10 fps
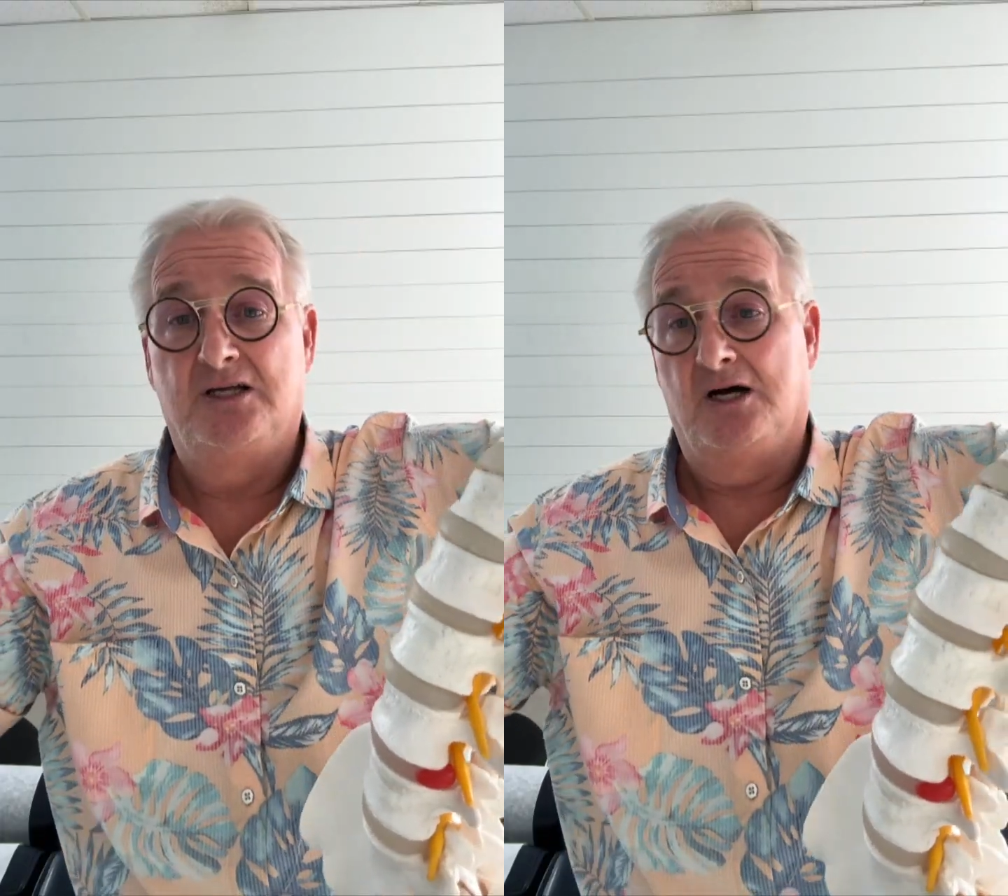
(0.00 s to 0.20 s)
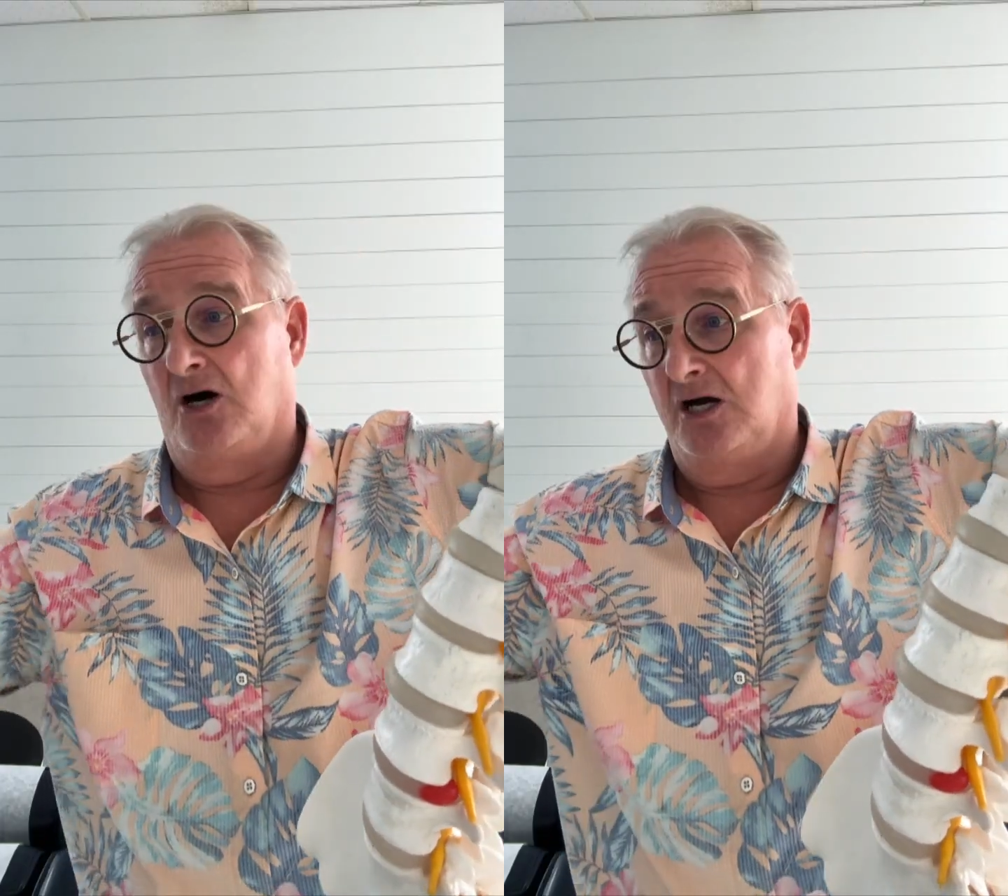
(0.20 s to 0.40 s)

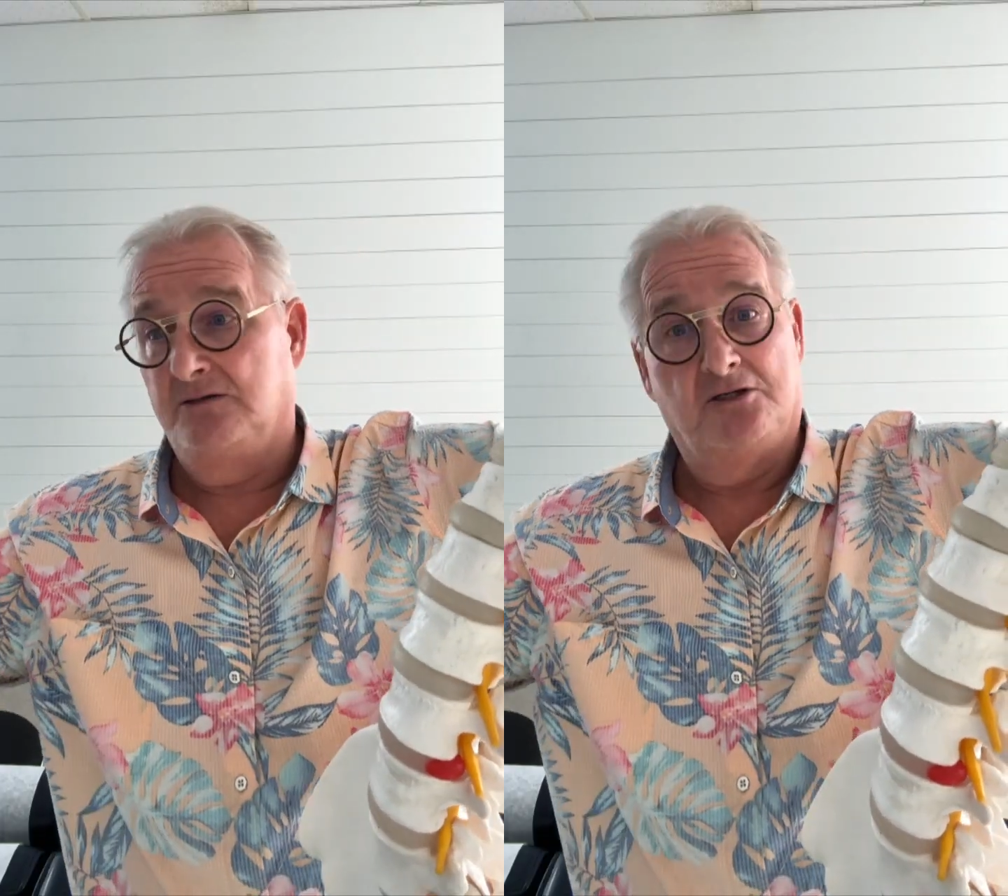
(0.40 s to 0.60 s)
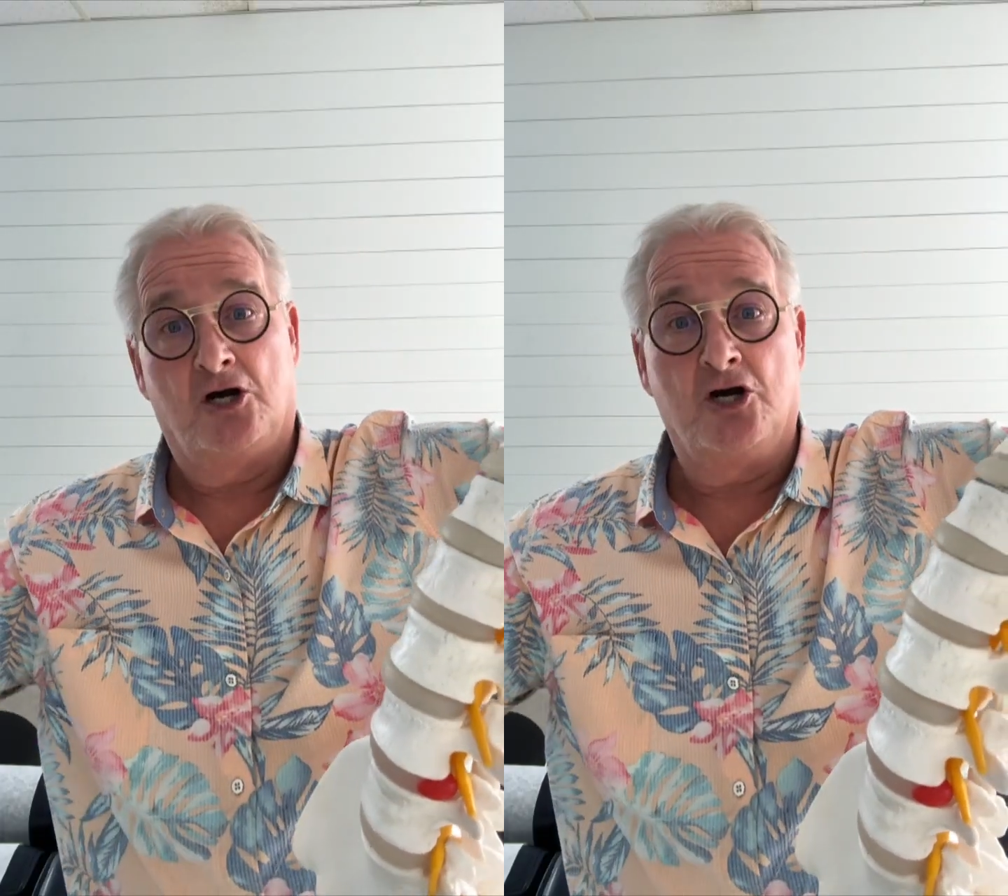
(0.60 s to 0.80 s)

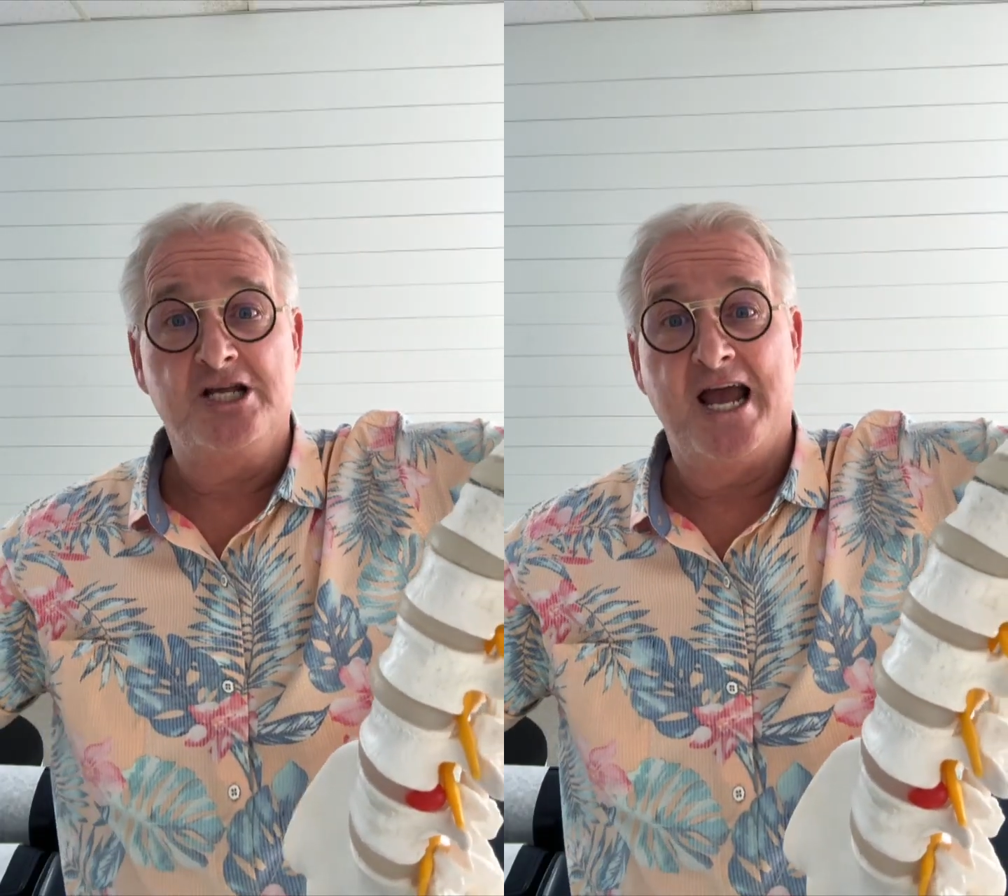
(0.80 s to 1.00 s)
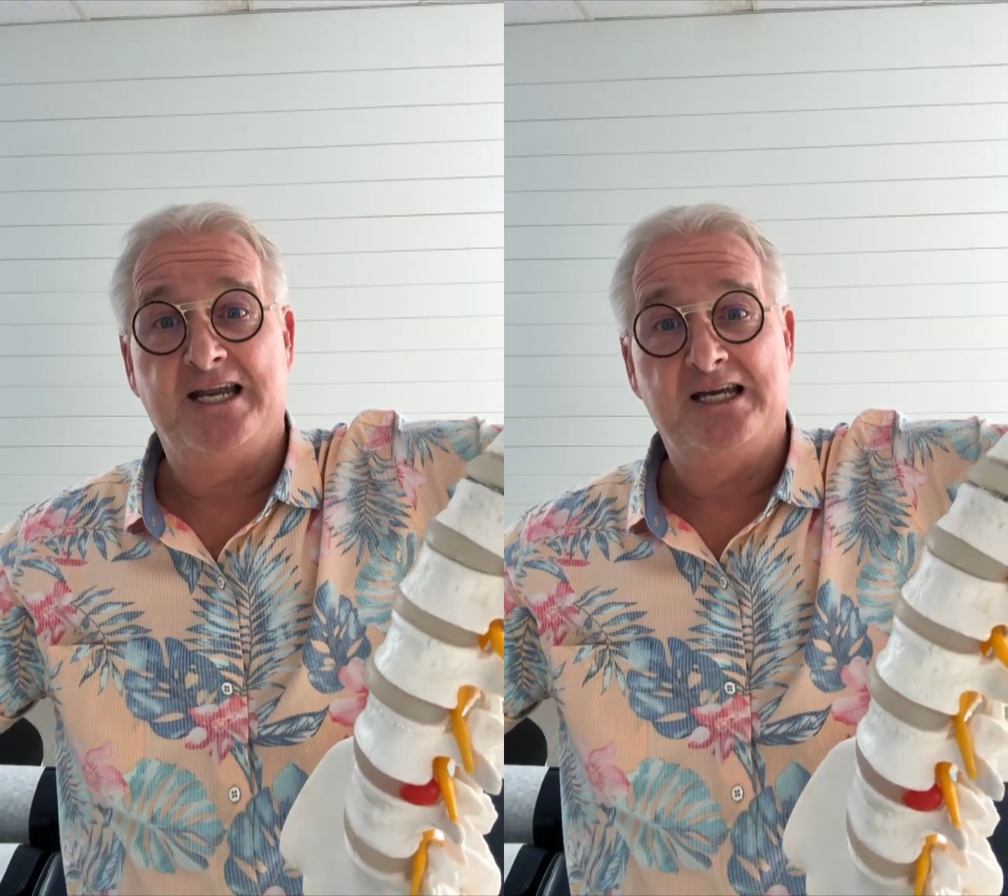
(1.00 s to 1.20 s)
are
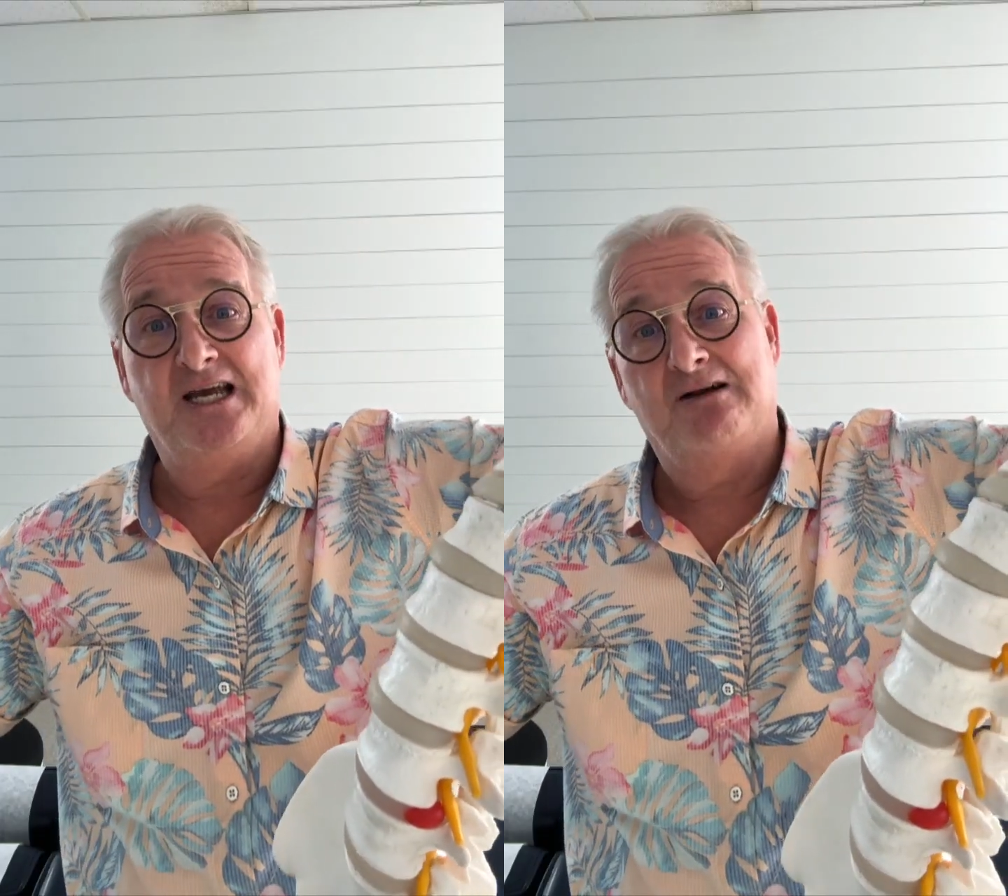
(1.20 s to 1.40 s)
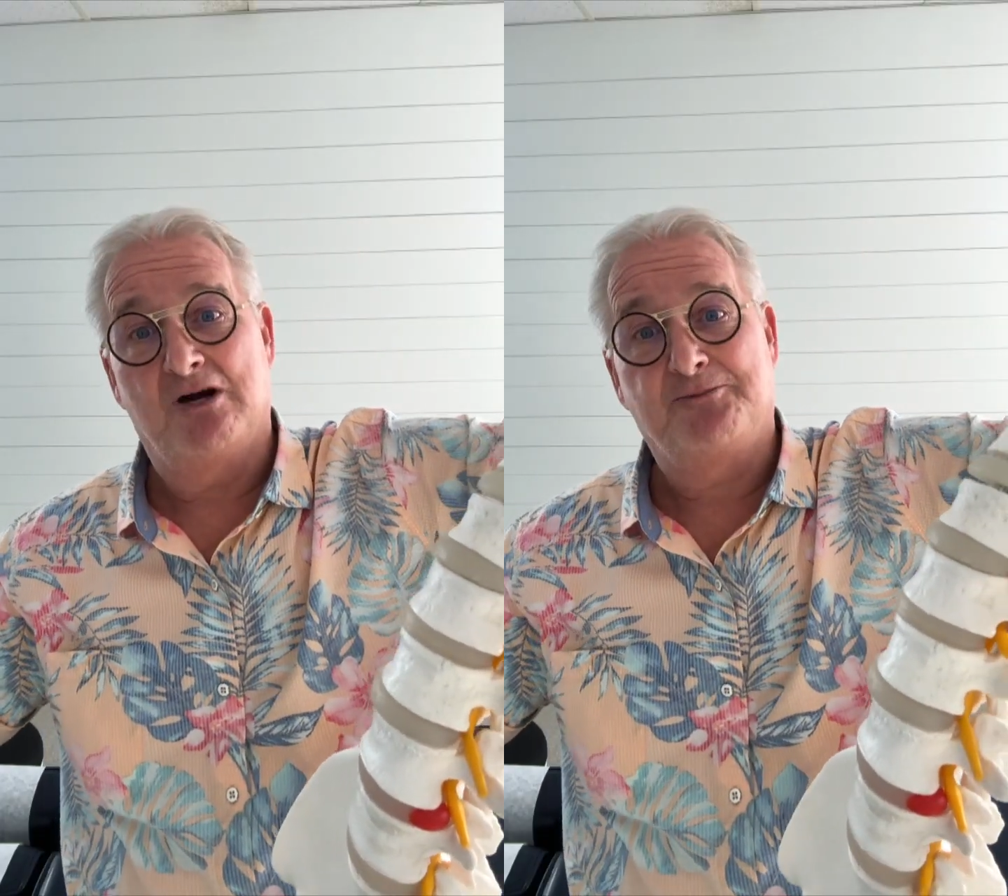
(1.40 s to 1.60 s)
herniating
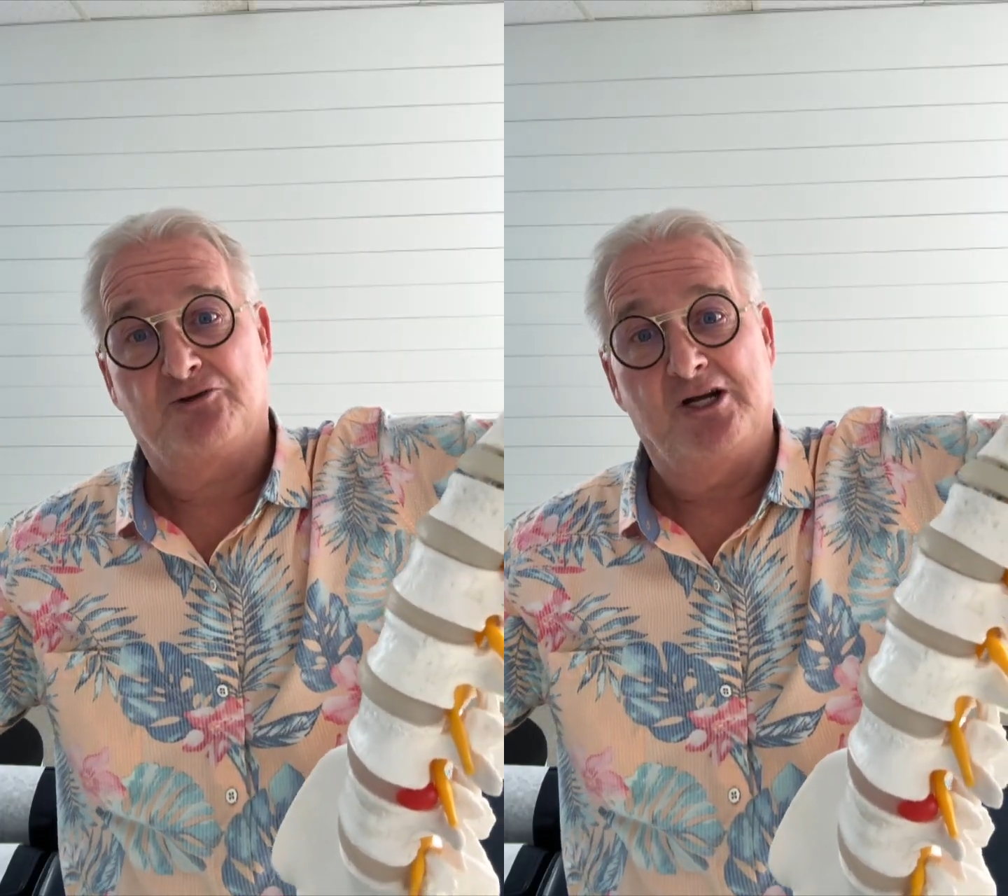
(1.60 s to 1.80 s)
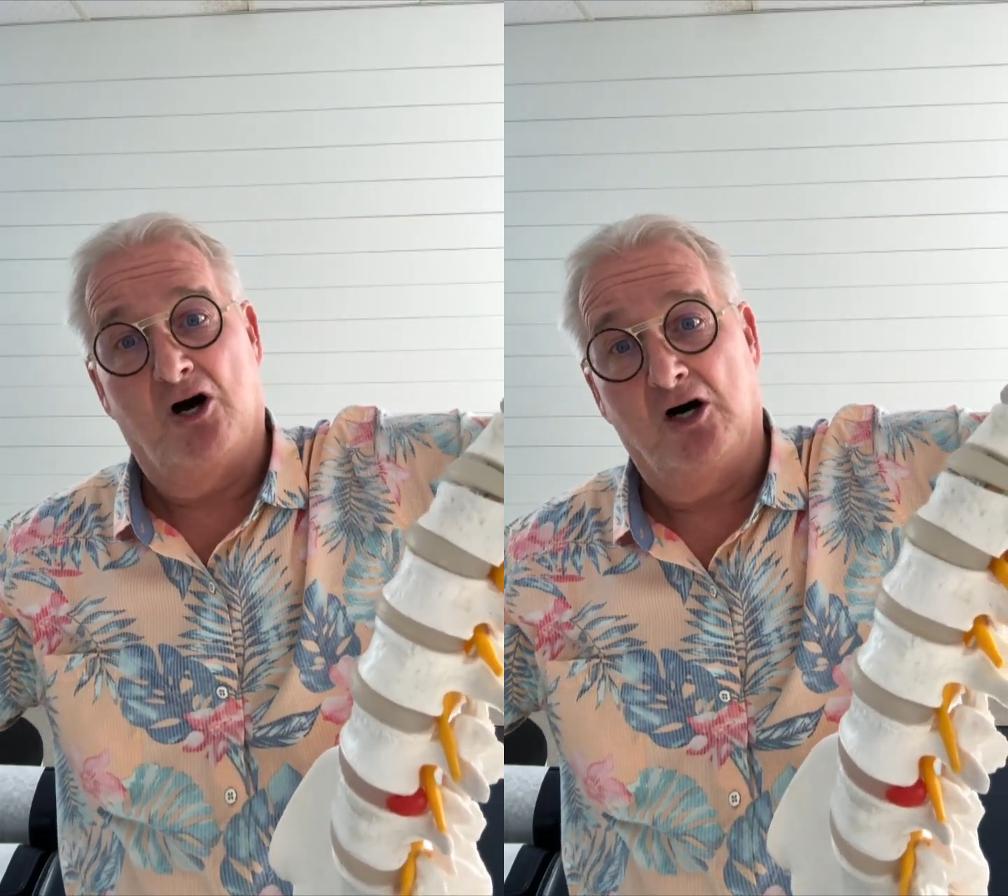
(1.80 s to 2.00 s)
and
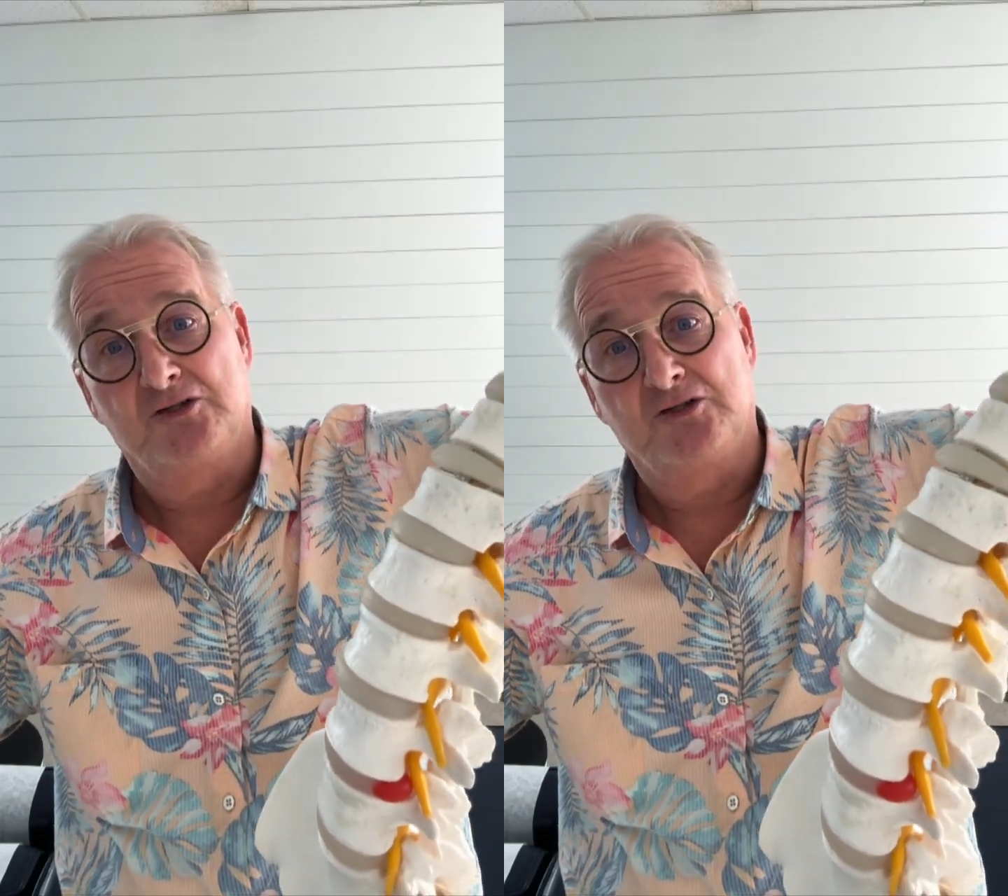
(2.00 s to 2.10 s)
rupturing all